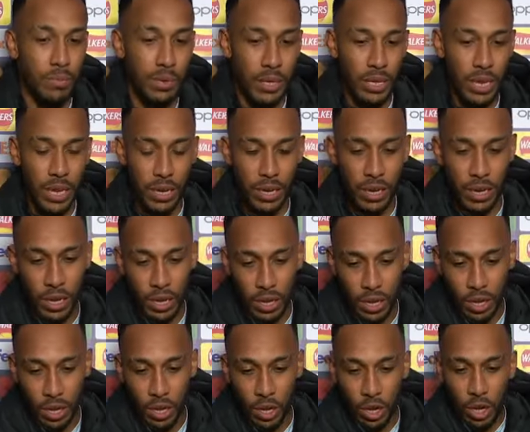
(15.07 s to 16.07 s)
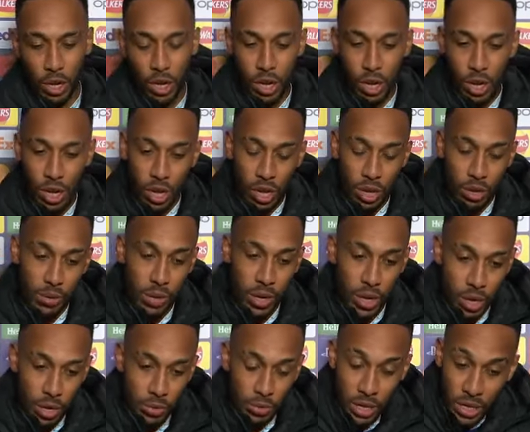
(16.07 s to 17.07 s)
But then
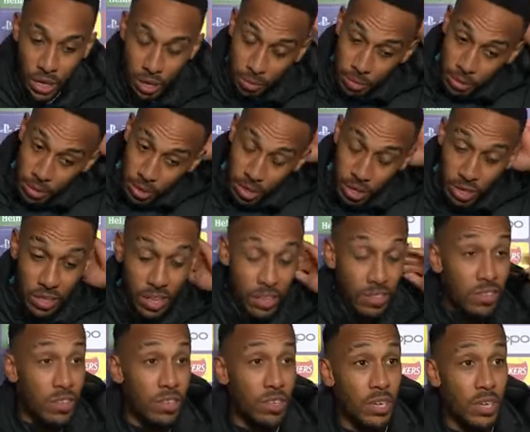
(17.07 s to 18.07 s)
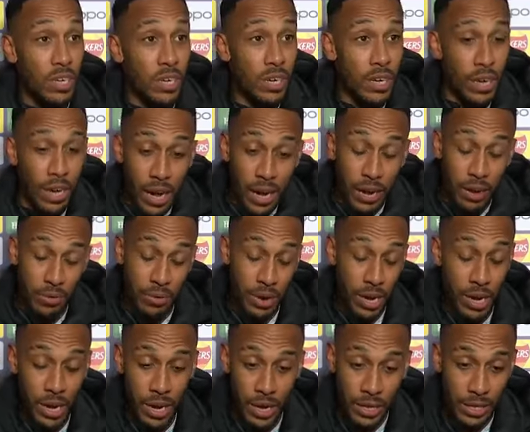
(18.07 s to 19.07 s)
we kept the intensity high,
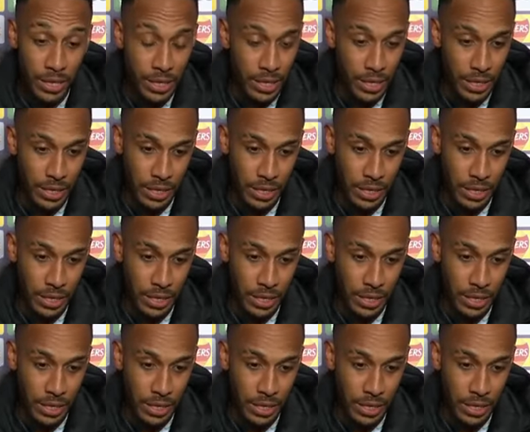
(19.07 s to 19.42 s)
really high.